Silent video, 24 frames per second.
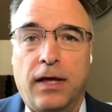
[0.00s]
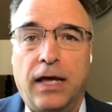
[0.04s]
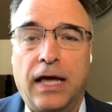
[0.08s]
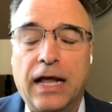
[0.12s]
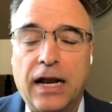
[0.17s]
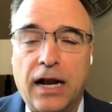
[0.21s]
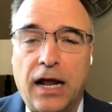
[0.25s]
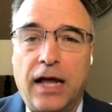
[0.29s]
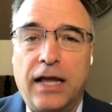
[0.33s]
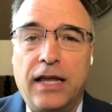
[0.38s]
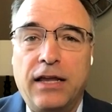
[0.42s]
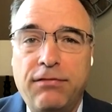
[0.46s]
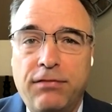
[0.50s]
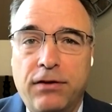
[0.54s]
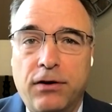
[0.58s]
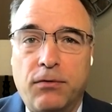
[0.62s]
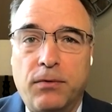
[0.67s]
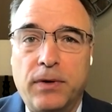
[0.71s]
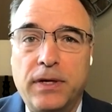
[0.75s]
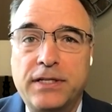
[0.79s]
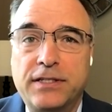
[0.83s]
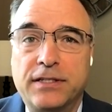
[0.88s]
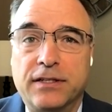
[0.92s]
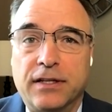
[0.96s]
And I even
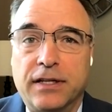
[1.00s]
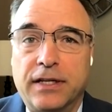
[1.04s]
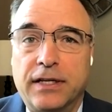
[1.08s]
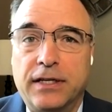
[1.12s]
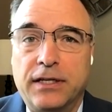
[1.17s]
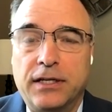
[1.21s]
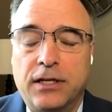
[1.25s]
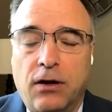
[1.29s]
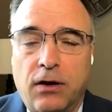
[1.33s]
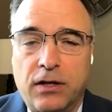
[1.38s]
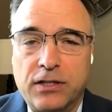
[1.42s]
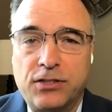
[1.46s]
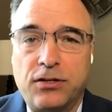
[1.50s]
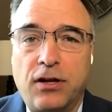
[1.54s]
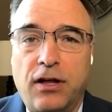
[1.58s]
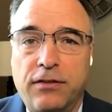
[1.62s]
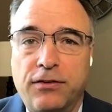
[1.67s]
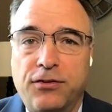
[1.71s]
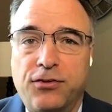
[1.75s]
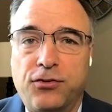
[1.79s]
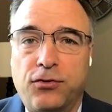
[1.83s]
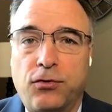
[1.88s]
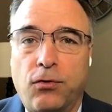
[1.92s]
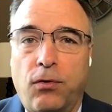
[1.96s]
recently, I saw
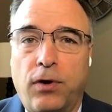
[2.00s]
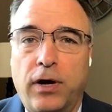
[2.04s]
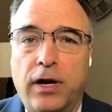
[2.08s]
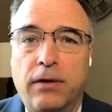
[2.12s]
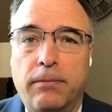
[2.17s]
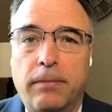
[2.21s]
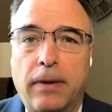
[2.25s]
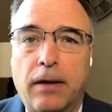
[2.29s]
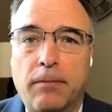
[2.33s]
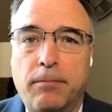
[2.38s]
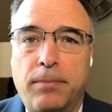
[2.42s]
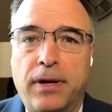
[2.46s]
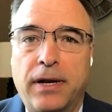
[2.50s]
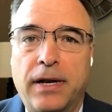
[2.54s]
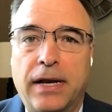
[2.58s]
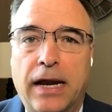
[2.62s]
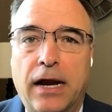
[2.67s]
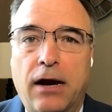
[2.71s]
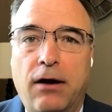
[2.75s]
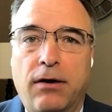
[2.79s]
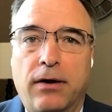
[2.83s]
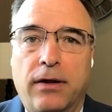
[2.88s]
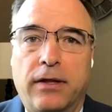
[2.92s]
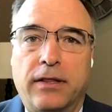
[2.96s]
the story about
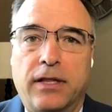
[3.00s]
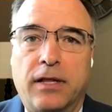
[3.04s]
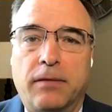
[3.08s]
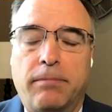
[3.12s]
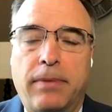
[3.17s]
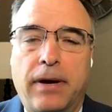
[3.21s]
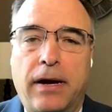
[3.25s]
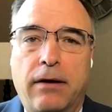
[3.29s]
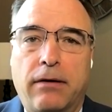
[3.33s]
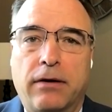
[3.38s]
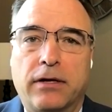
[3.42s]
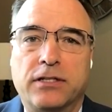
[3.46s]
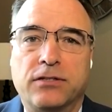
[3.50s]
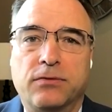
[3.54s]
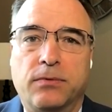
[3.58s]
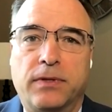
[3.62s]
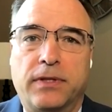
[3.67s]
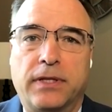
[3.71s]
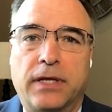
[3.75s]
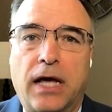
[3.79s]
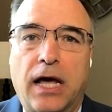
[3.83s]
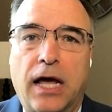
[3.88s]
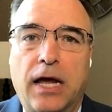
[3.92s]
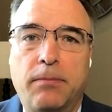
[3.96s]
Panera and the parents
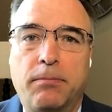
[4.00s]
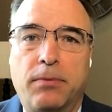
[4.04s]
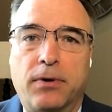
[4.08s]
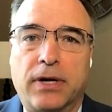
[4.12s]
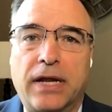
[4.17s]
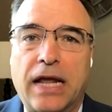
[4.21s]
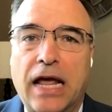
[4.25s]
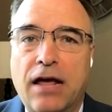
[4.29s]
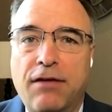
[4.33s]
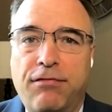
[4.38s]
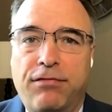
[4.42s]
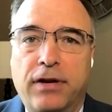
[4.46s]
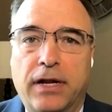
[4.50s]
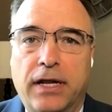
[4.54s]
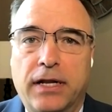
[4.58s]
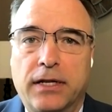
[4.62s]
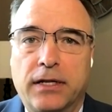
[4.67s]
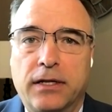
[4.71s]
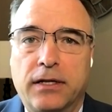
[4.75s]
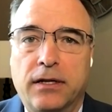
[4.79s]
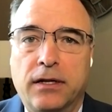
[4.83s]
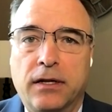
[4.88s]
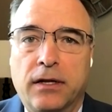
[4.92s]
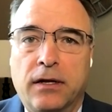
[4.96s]
with
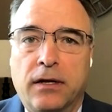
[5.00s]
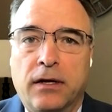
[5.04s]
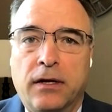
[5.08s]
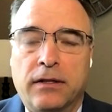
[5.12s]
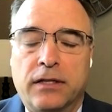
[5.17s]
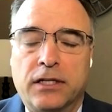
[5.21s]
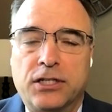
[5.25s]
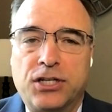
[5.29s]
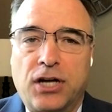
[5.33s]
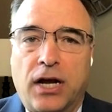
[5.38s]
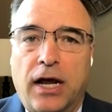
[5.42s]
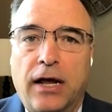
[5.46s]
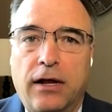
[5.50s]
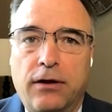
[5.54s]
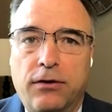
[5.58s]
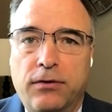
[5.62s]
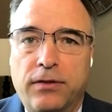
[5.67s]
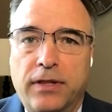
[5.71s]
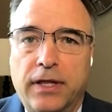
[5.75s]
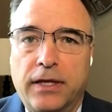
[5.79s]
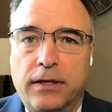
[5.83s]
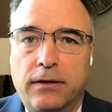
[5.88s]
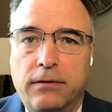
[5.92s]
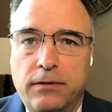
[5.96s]
the child
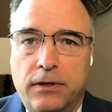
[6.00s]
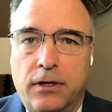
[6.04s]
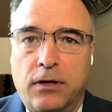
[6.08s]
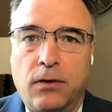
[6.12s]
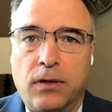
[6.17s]
who they